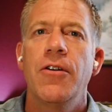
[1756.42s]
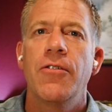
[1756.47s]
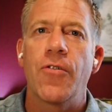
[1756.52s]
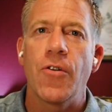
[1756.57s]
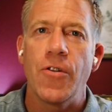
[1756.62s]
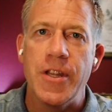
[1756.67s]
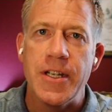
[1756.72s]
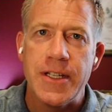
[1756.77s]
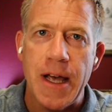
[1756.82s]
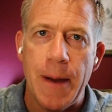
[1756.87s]

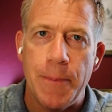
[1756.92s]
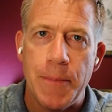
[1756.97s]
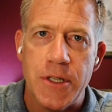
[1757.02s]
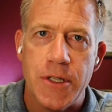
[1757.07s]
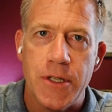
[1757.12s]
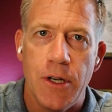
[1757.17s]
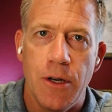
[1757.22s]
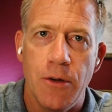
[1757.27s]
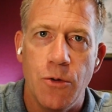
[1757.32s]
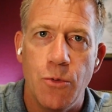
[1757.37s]
for this
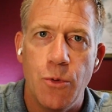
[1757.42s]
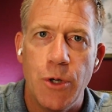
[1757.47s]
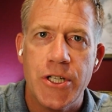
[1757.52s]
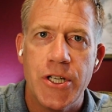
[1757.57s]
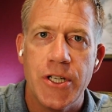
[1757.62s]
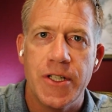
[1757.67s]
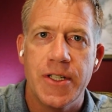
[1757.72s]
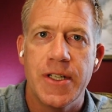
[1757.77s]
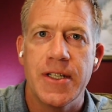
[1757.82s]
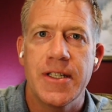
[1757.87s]
episode, which
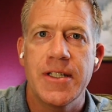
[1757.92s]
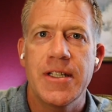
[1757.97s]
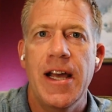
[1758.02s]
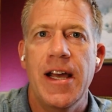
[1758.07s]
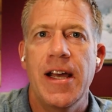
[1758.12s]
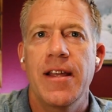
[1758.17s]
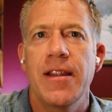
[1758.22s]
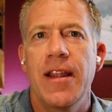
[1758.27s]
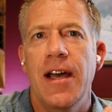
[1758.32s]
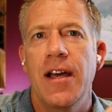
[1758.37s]
is to
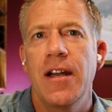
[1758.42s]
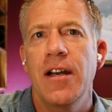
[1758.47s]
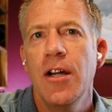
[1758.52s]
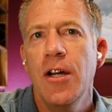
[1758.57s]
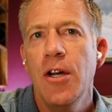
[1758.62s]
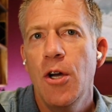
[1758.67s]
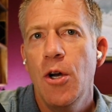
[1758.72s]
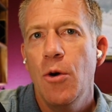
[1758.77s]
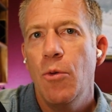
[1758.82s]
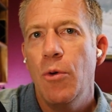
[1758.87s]
say that
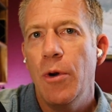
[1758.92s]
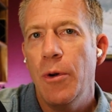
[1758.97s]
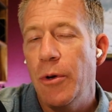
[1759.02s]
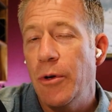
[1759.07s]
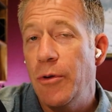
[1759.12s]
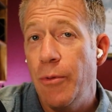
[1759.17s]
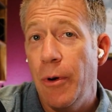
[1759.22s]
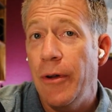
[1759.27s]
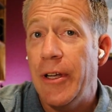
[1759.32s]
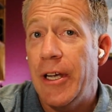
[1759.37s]
we
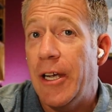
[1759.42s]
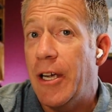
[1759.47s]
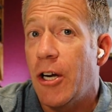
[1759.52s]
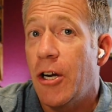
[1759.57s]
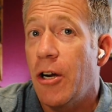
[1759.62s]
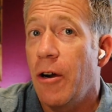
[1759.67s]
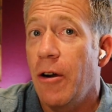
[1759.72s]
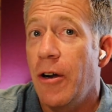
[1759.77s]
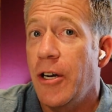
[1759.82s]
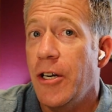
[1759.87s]
would really
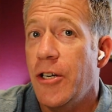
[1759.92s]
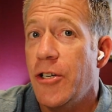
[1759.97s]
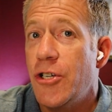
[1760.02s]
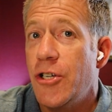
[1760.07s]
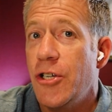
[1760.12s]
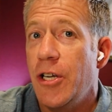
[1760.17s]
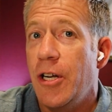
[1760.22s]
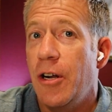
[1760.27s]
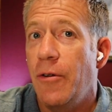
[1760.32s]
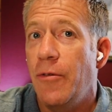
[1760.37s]

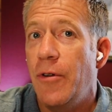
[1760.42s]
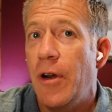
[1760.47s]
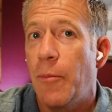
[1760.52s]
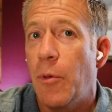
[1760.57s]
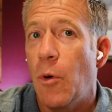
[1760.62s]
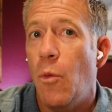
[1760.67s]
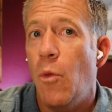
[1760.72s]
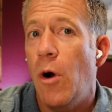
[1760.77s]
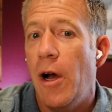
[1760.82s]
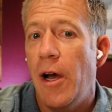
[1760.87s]
encourage,
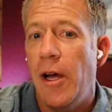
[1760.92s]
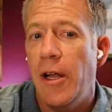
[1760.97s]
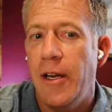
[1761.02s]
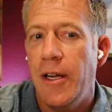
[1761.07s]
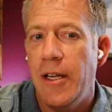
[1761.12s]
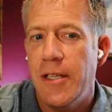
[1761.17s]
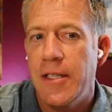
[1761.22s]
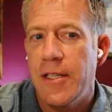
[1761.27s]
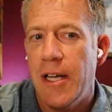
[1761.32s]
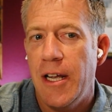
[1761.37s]
number one
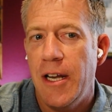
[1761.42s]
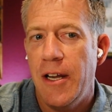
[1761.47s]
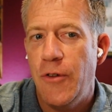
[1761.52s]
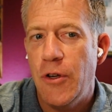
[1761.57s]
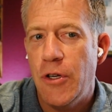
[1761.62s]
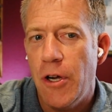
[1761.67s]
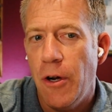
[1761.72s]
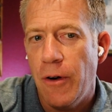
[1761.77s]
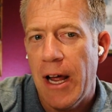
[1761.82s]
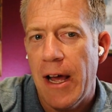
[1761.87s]
is that if
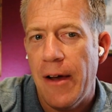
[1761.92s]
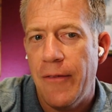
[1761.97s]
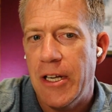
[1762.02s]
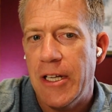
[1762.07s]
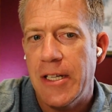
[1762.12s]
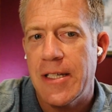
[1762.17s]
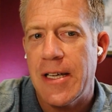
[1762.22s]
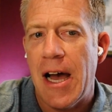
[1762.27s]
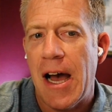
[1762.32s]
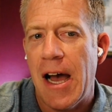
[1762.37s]
you don't have
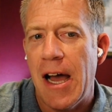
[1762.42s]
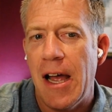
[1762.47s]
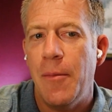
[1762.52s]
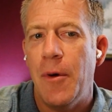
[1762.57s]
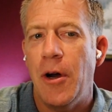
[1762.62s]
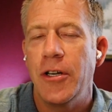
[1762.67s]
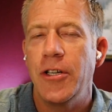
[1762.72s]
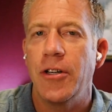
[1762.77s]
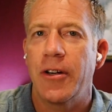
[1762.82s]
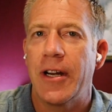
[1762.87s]
any time
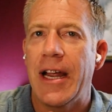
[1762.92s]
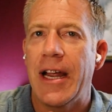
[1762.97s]
on your